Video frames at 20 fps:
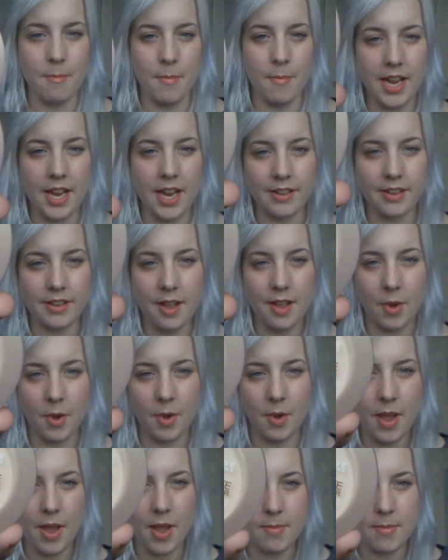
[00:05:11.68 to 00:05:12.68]
Powder
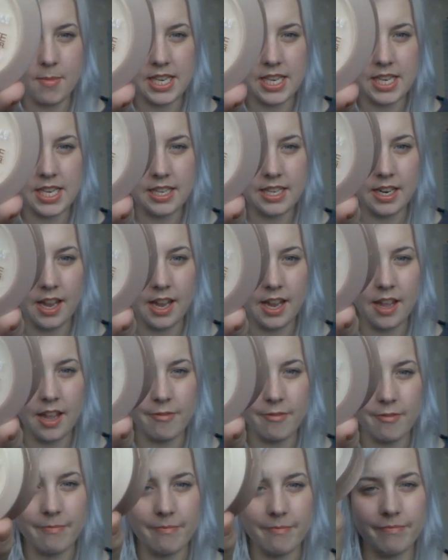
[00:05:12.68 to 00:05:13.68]
by
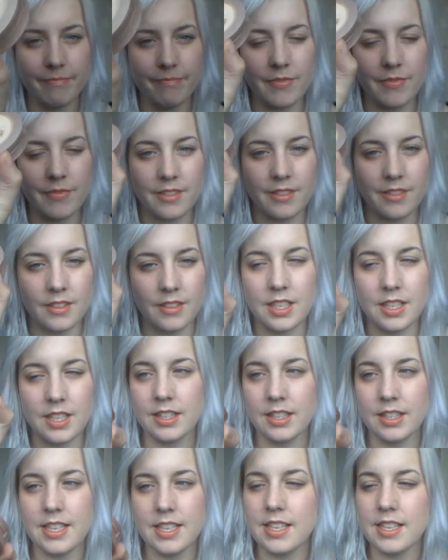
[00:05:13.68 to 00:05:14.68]
Maybelline.
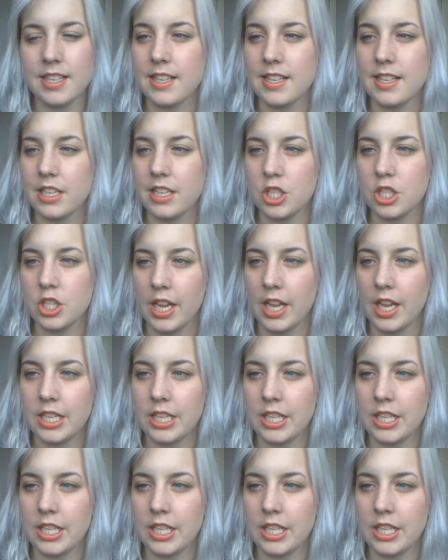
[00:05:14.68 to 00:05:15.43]
This is in shade